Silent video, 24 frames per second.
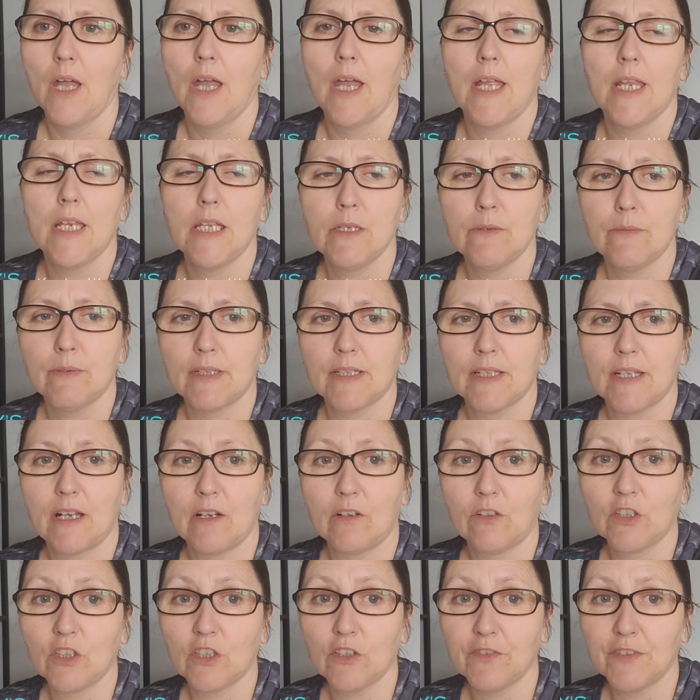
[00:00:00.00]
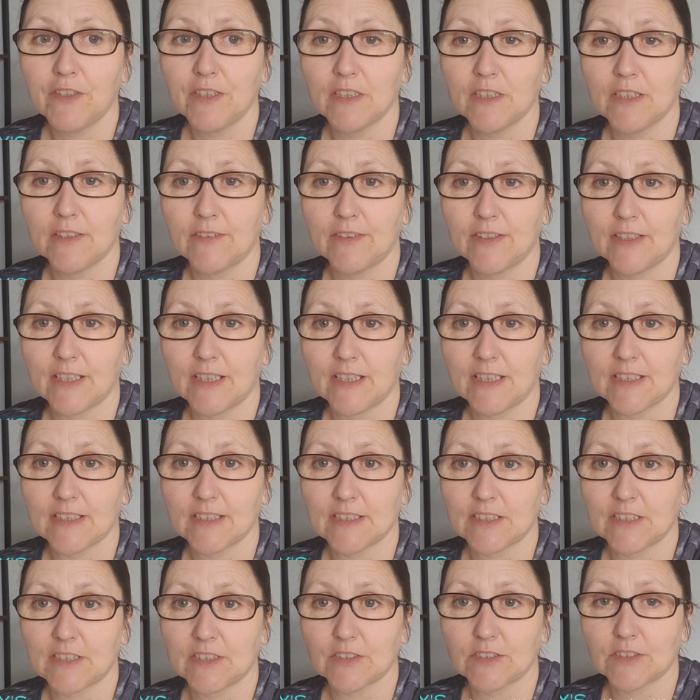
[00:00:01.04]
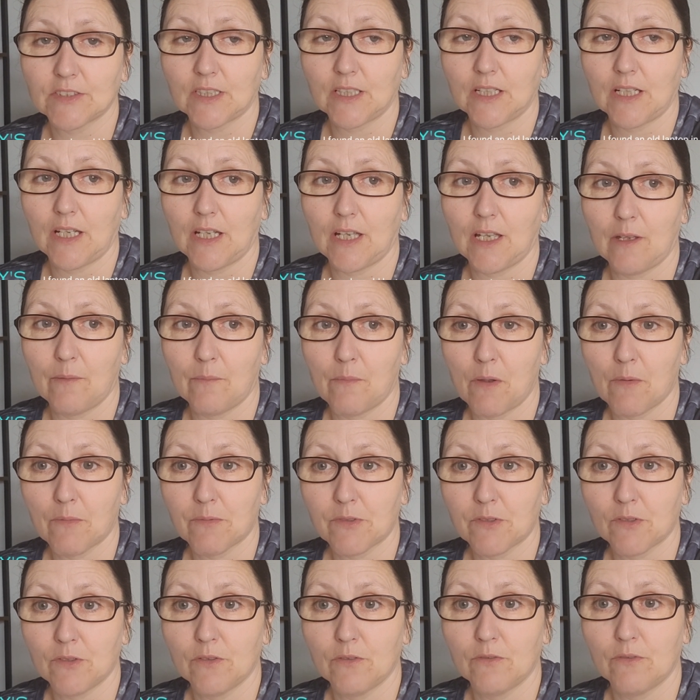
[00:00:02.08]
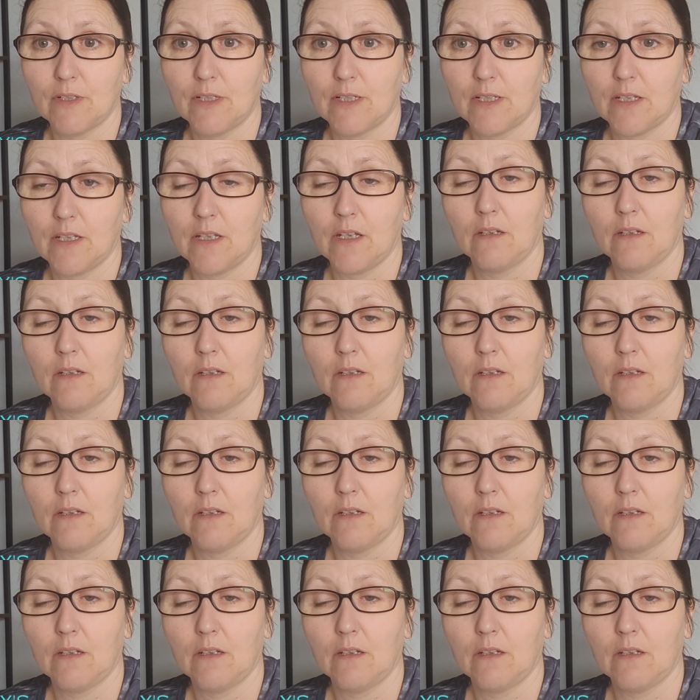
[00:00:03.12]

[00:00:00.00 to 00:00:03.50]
Anyway, I'm going to look and leave you guys, because I am absolutely ready.